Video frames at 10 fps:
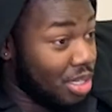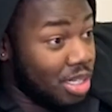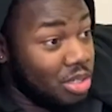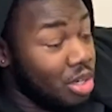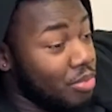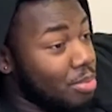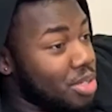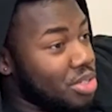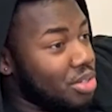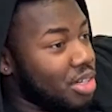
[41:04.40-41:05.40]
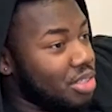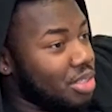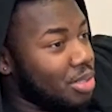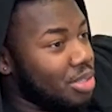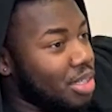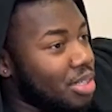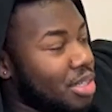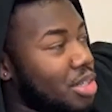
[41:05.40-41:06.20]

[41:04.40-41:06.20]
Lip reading: I won't let you know if I'm busy or anything like that.